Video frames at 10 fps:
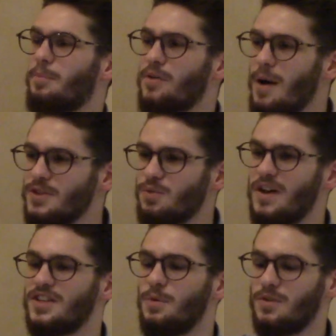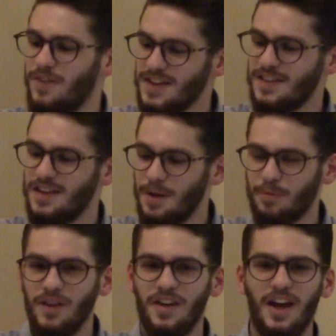promise was he would fast the day,
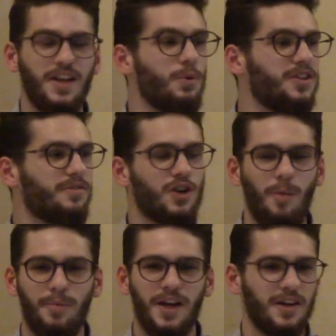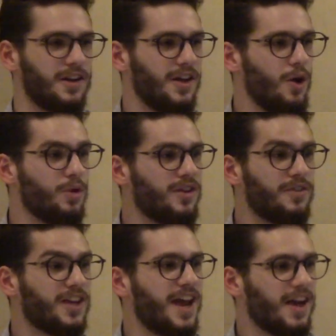pray the night, he would never complain. He would
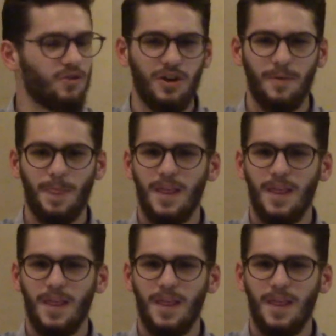never get angry.